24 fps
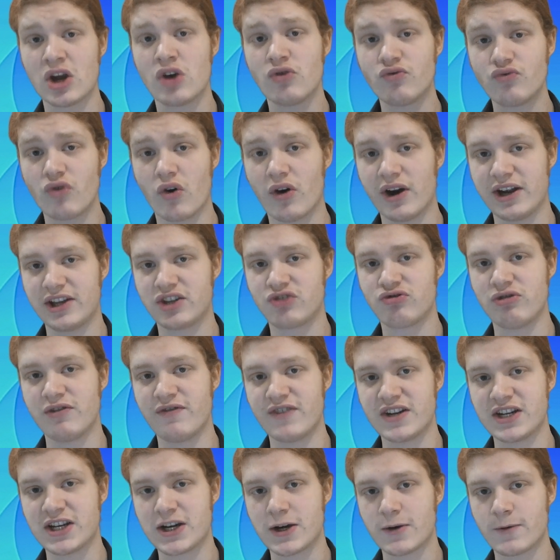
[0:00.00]
Raw History
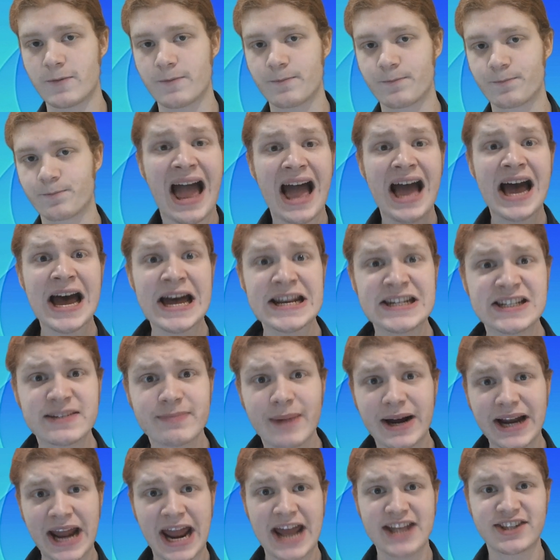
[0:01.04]
video. And
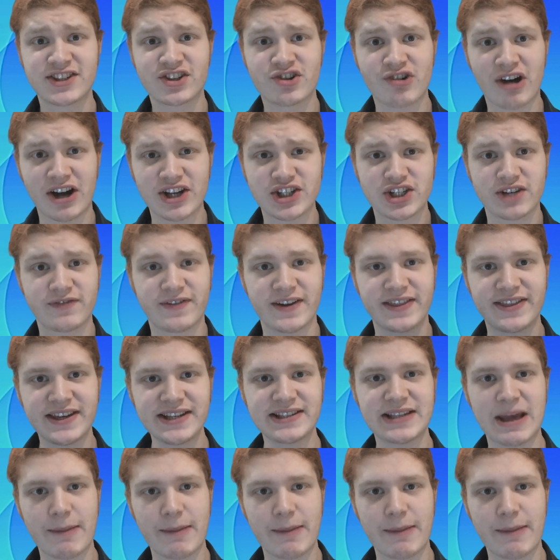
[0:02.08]
my head scratcher for this